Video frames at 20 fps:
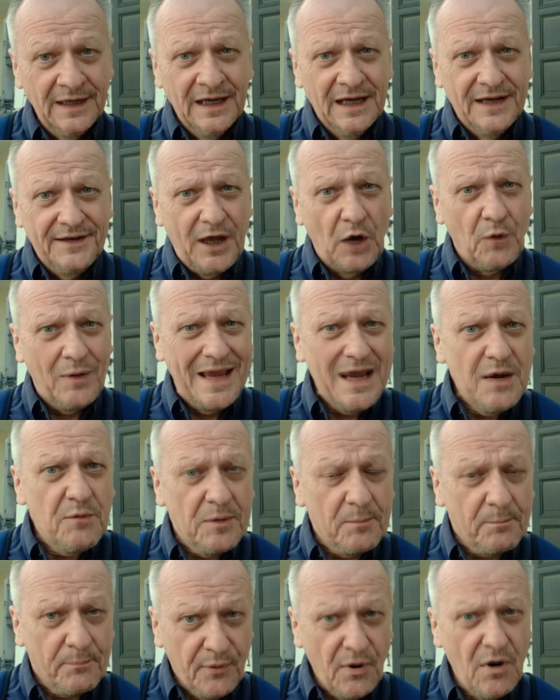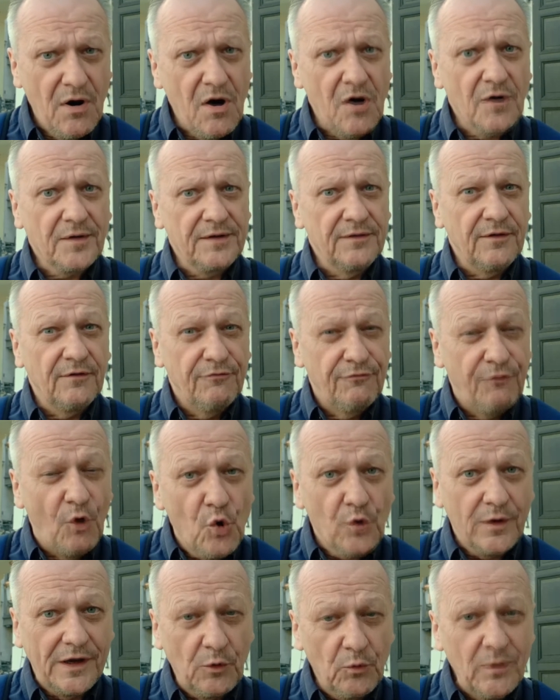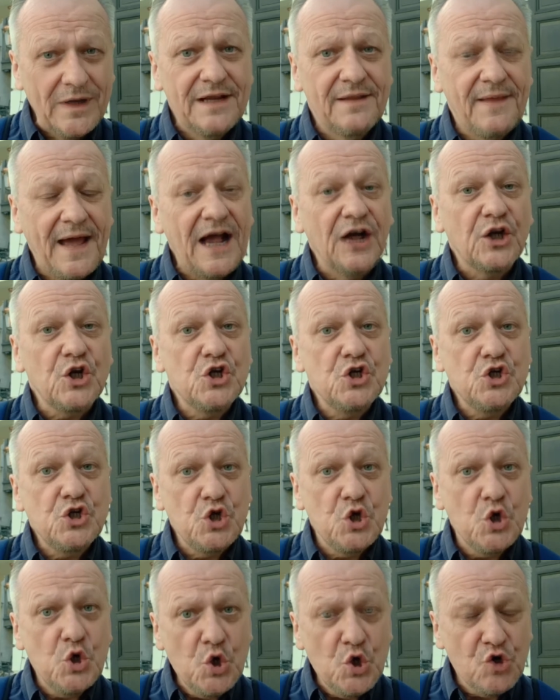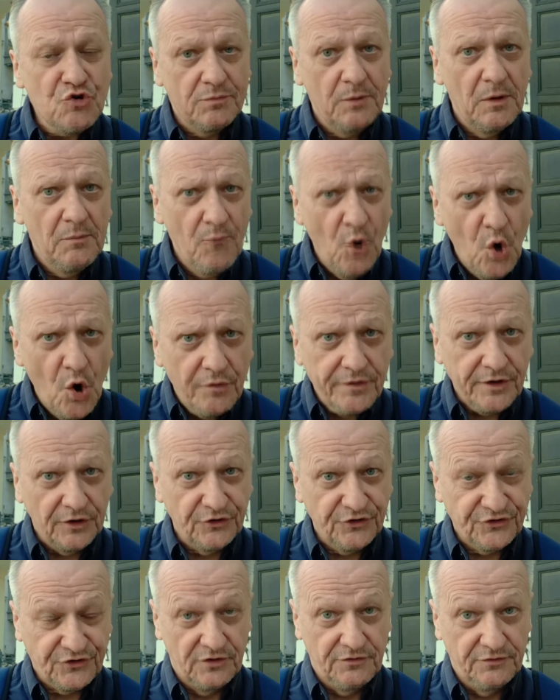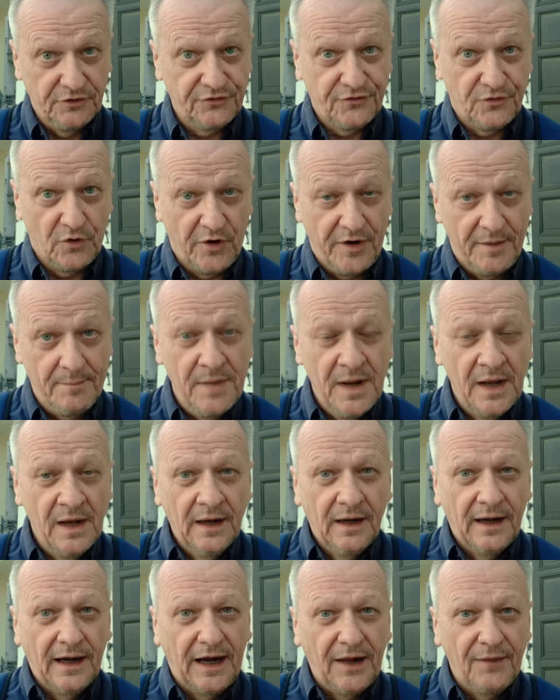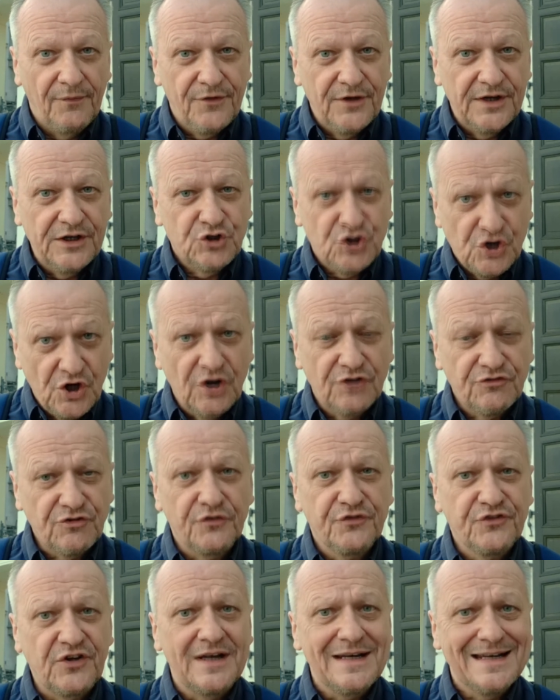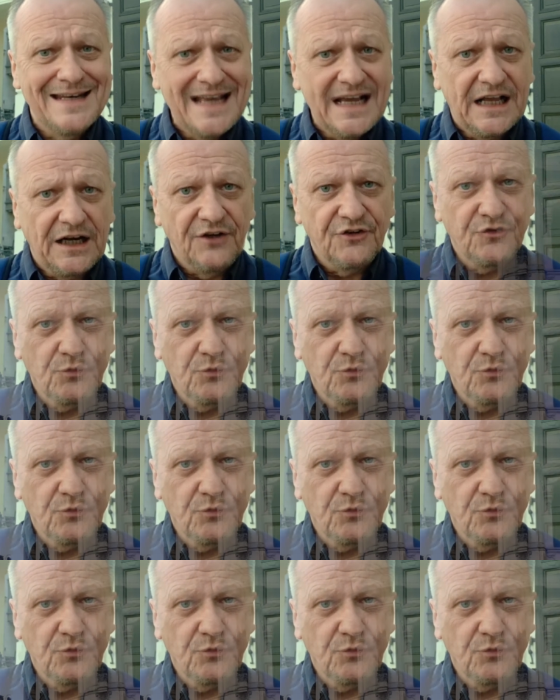Now, here in Prague, in the following week, they had a huge memorial service for him at the Church of St. Nicholas,